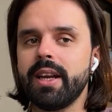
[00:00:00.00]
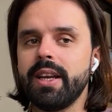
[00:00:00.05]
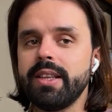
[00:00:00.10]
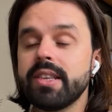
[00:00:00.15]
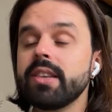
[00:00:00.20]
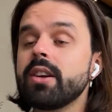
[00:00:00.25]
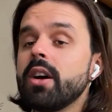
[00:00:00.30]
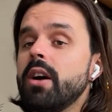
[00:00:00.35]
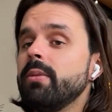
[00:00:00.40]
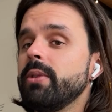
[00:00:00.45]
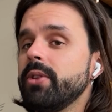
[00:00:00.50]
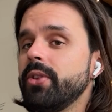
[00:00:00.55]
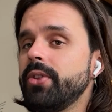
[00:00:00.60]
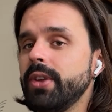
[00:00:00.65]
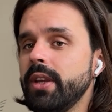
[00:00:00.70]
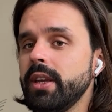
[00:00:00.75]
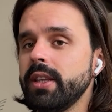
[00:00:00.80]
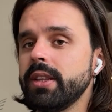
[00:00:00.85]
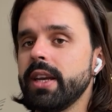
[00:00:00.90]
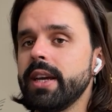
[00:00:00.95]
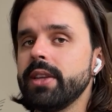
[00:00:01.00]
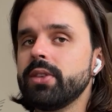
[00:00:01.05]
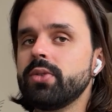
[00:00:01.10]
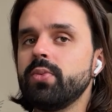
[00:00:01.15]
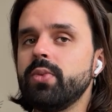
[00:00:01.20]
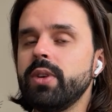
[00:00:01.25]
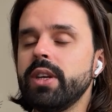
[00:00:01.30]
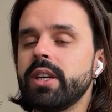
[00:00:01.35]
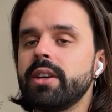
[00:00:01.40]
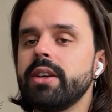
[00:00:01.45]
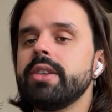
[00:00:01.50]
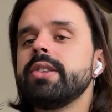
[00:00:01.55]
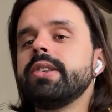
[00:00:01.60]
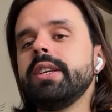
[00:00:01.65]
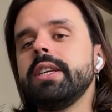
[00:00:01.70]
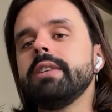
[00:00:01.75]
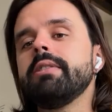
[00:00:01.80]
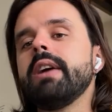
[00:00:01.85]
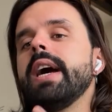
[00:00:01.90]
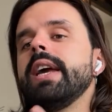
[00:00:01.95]
it's a common thing that we are
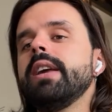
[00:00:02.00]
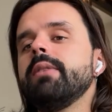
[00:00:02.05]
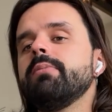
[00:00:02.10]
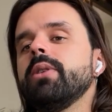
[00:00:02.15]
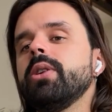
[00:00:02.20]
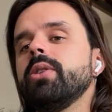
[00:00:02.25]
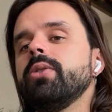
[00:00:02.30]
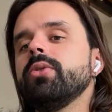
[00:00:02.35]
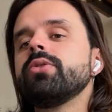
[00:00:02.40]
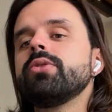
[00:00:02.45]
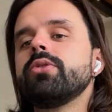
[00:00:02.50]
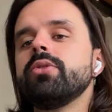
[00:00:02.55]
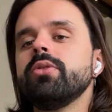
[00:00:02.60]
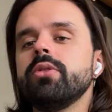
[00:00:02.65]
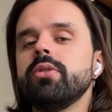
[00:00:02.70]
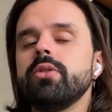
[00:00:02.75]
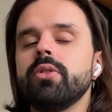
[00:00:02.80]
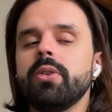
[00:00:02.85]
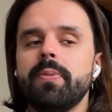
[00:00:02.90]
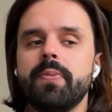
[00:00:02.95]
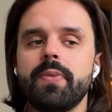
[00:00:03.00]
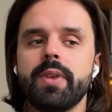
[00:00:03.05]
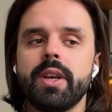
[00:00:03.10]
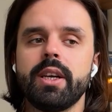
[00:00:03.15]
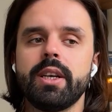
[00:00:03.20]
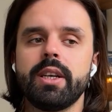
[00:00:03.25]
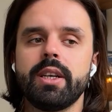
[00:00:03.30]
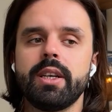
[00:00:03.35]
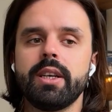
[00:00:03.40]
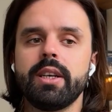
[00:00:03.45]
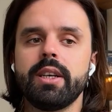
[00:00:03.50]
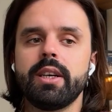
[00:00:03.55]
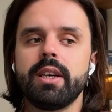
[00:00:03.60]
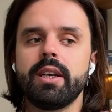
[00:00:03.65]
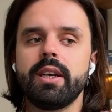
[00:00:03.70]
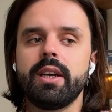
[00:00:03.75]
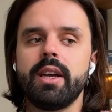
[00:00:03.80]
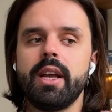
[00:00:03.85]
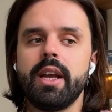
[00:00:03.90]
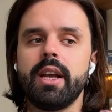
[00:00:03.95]
still able
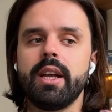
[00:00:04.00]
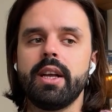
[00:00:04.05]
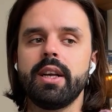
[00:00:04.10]
to